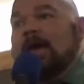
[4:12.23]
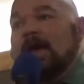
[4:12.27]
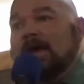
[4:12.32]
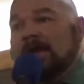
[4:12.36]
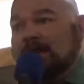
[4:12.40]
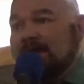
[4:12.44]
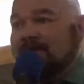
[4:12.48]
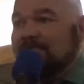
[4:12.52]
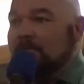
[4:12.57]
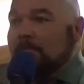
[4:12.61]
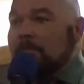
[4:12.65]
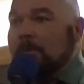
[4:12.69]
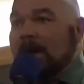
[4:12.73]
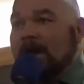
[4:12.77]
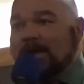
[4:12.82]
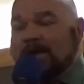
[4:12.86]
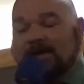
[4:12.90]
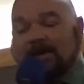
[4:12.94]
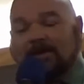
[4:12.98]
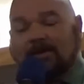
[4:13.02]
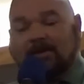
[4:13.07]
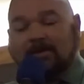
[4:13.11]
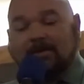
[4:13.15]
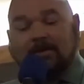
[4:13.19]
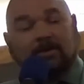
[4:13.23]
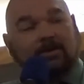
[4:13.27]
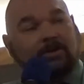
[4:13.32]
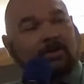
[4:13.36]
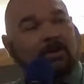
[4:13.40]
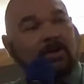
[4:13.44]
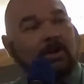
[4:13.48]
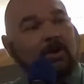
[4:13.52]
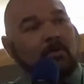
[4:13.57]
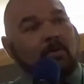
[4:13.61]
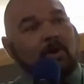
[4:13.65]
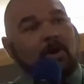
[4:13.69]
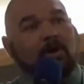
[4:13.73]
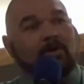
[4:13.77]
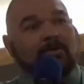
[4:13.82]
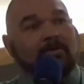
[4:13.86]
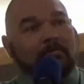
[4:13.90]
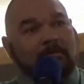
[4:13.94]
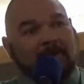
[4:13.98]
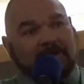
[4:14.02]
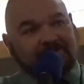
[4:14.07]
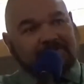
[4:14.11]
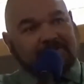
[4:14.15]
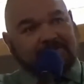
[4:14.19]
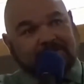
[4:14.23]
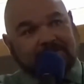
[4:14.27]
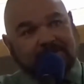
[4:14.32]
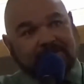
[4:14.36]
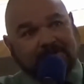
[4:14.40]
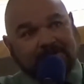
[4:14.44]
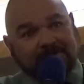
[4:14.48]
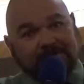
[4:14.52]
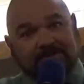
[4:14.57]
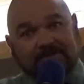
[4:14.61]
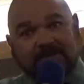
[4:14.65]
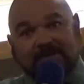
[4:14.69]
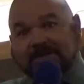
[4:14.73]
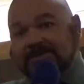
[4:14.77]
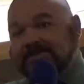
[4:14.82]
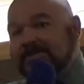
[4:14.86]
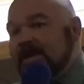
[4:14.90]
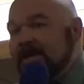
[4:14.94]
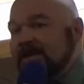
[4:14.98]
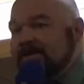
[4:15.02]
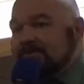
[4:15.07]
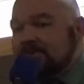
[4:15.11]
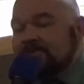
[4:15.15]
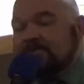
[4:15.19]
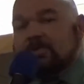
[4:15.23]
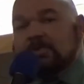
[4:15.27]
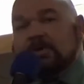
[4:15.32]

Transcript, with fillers: And everybody, you know, all the messages these days